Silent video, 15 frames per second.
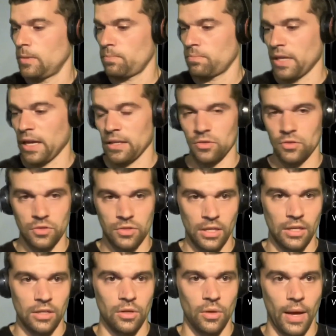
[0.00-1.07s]
that
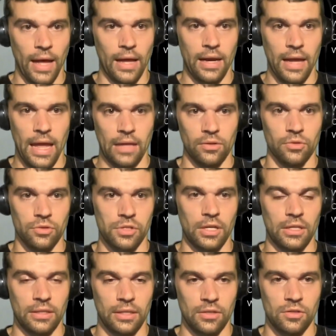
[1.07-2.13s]
didn't know how to handle
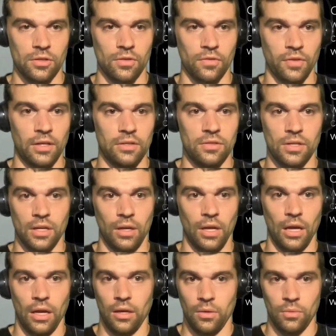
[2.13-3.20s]
sitting next to their friends. And I,
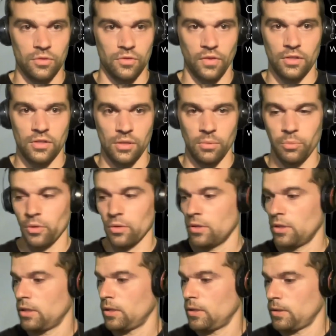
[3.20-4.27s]
I, it was very simple.
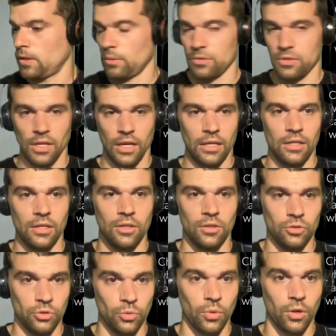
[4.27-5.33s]
I would say,
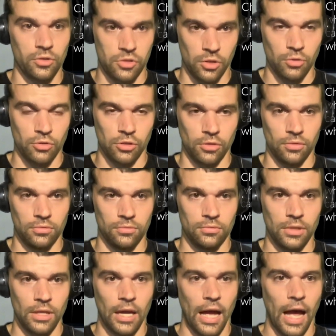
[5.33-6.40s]
You are social.
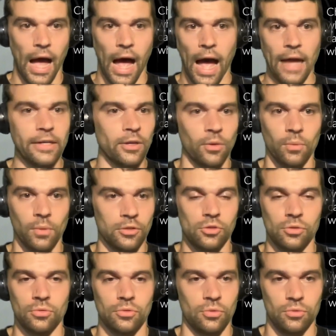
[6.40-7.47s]
I don't
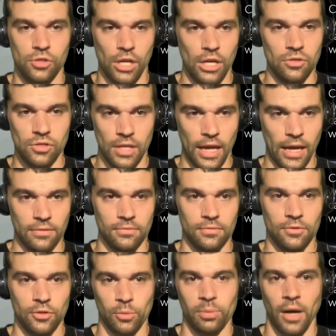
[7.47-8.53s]
want you to change that.
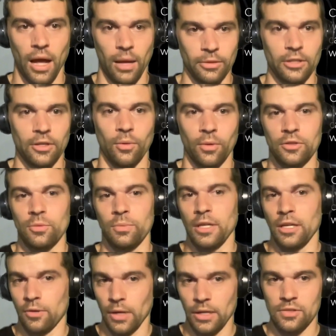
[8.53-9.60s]
You're probably going to be
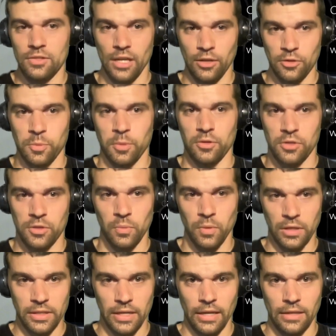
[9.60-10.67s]
a great salesperson
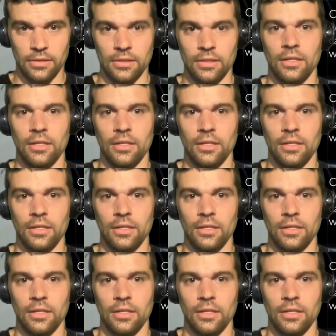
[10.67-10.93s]
one day.